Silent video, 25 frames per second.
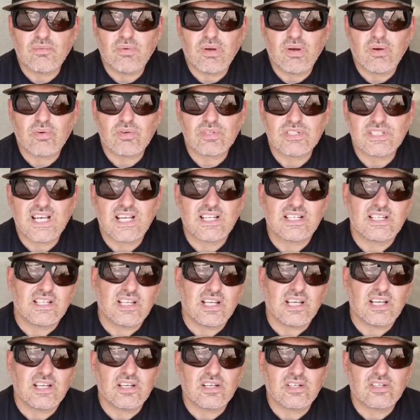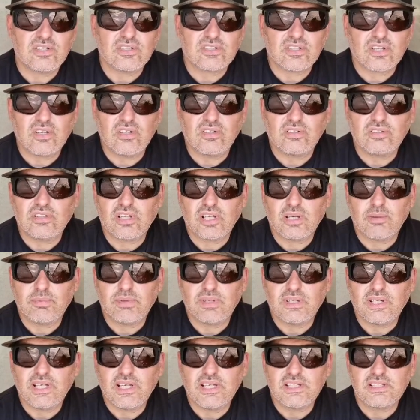well, Saturday just gone, a
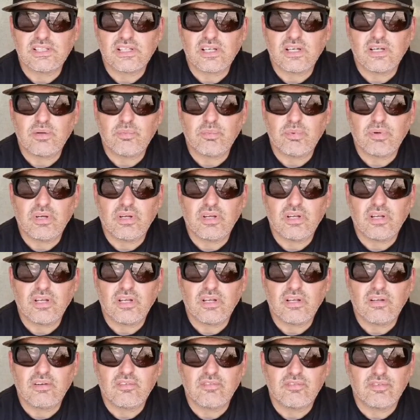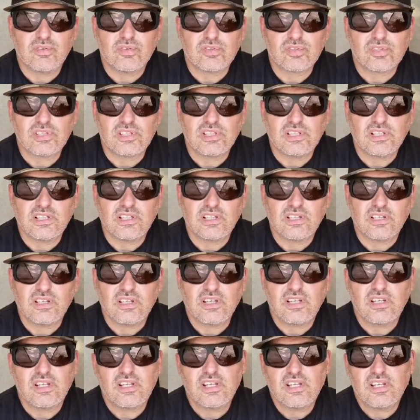couple of days ago, but fortunately
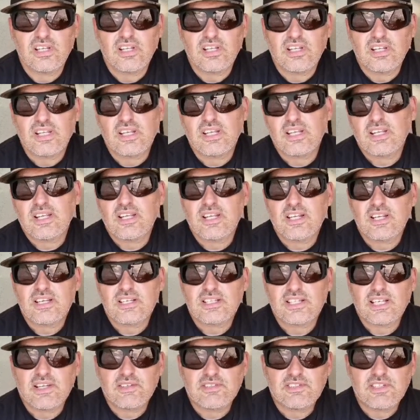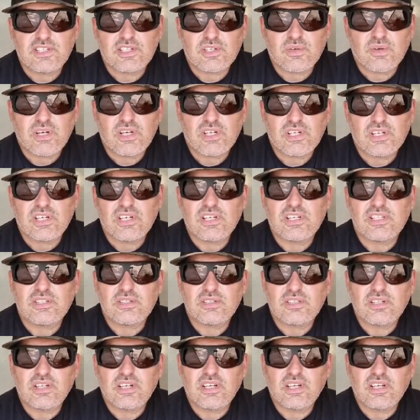same situation
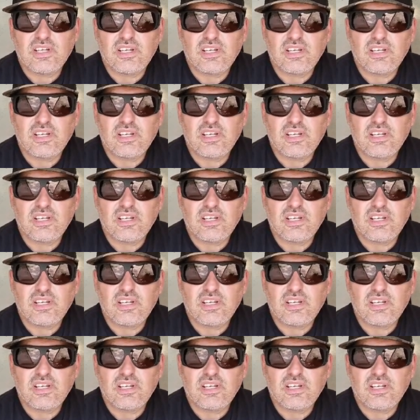as